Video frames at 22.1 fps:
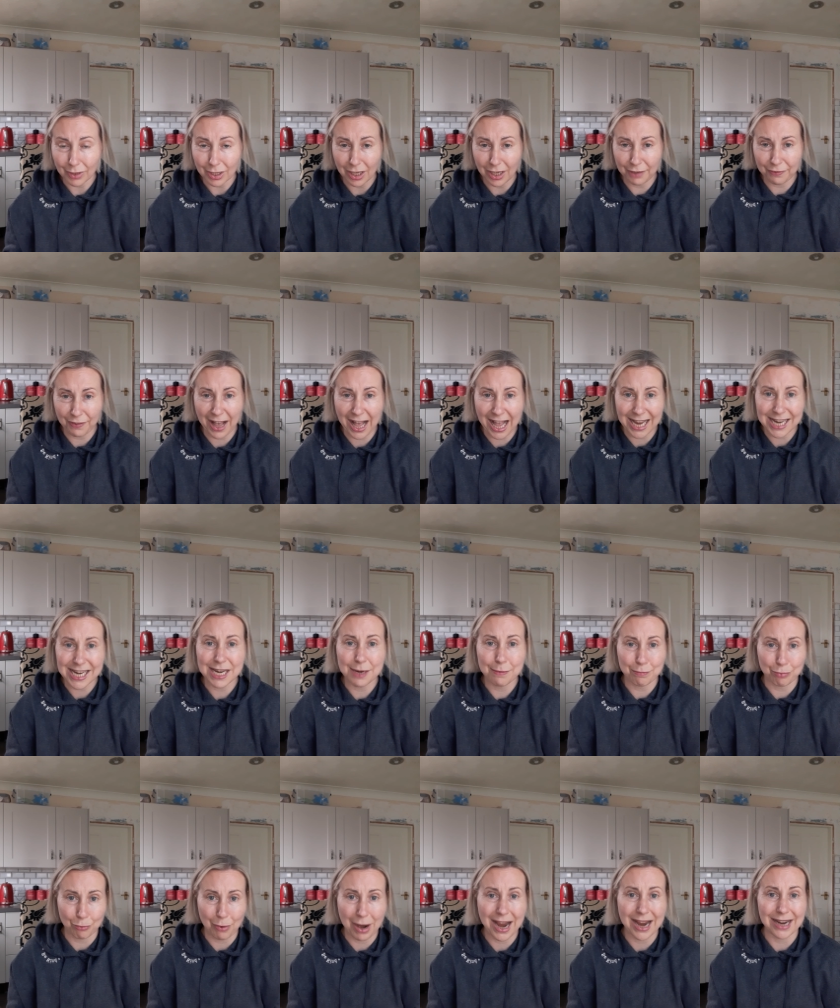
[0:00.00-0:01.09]
if I eat
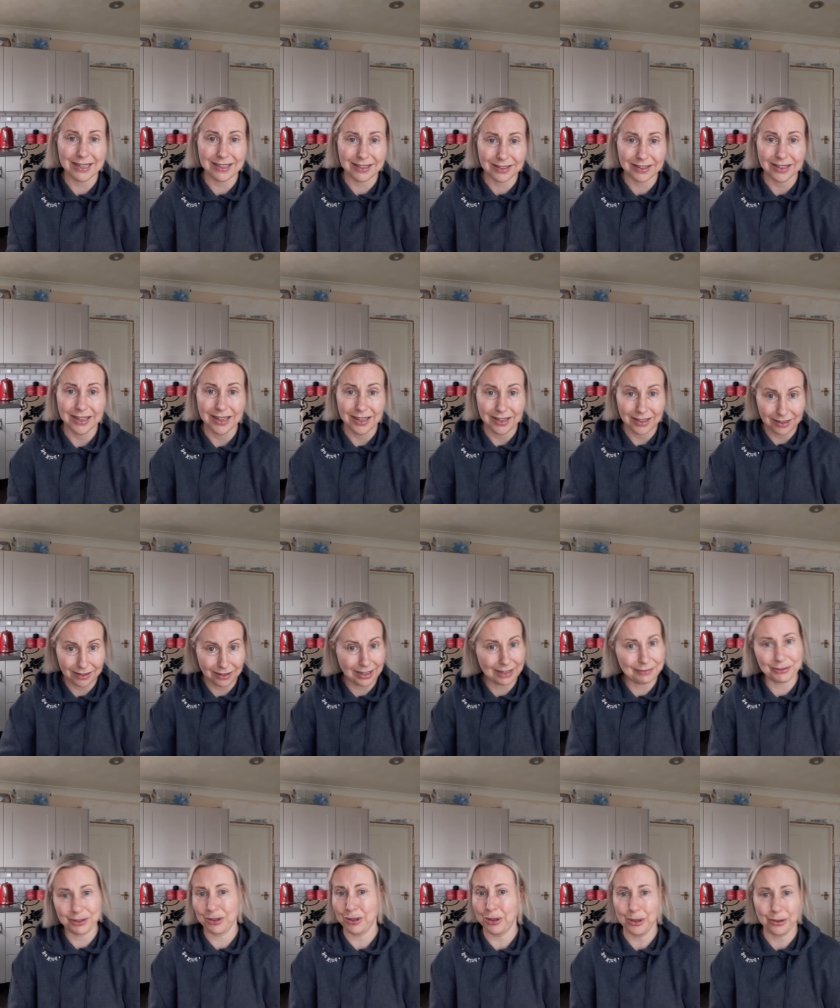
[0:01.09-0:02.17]
bread, I have
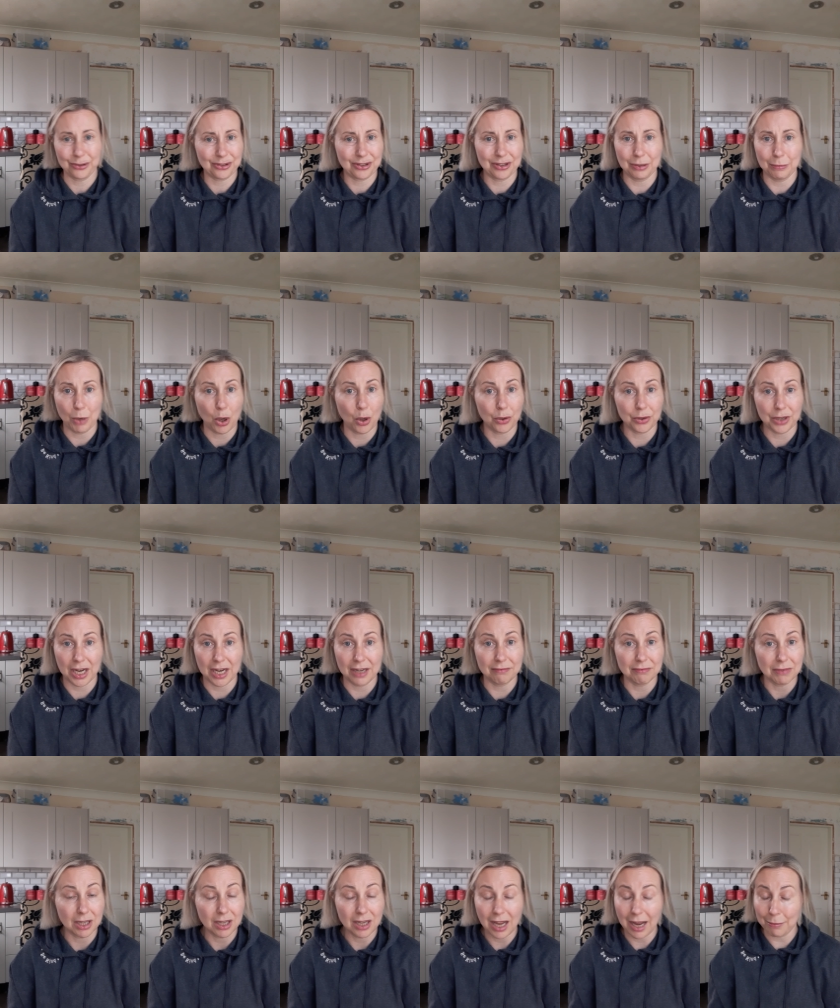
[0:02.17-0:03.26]
toast in the morning.